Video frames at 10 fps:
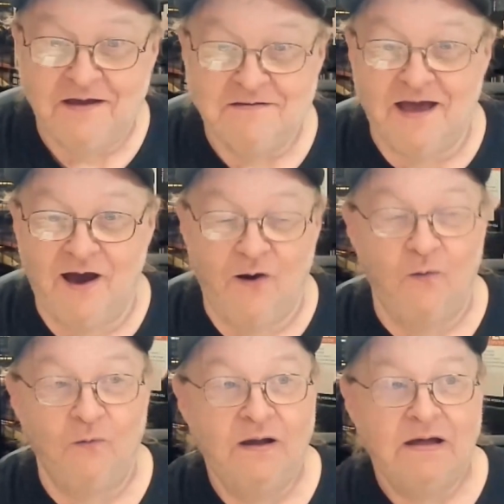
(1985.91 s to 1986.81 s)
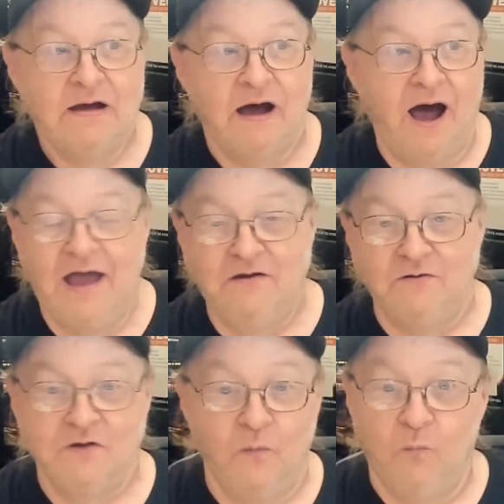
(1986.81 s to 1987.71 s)
Now, I
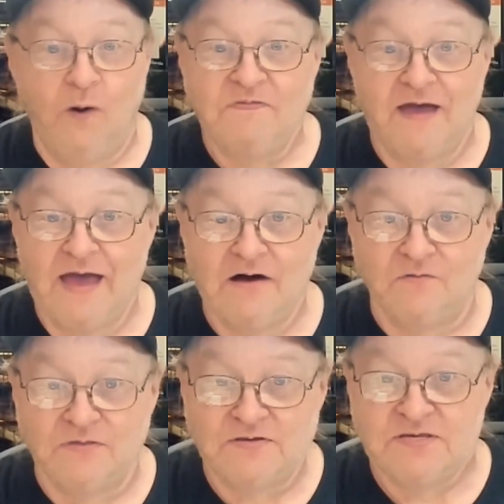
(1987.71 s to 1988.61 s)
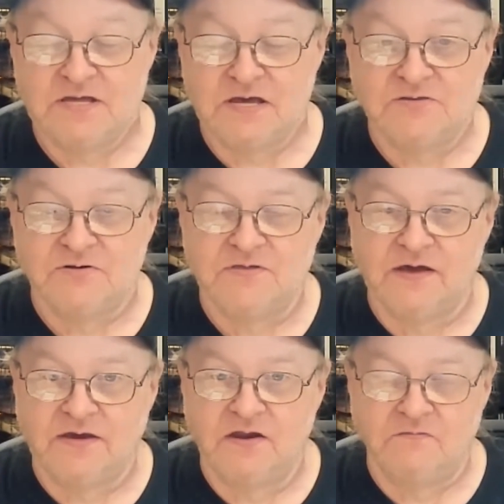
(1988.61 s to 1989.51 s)
don't know what the hell these idiots are
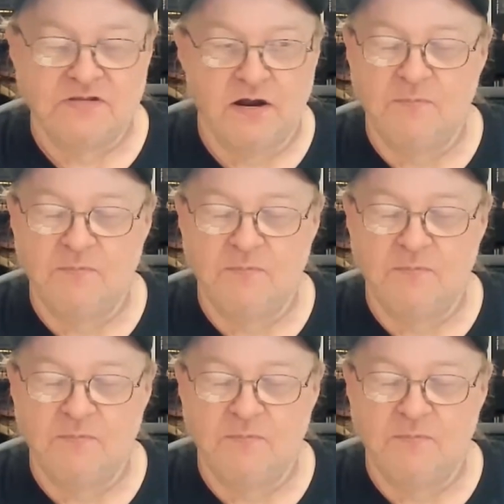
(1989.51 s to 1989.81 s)
thinking over there,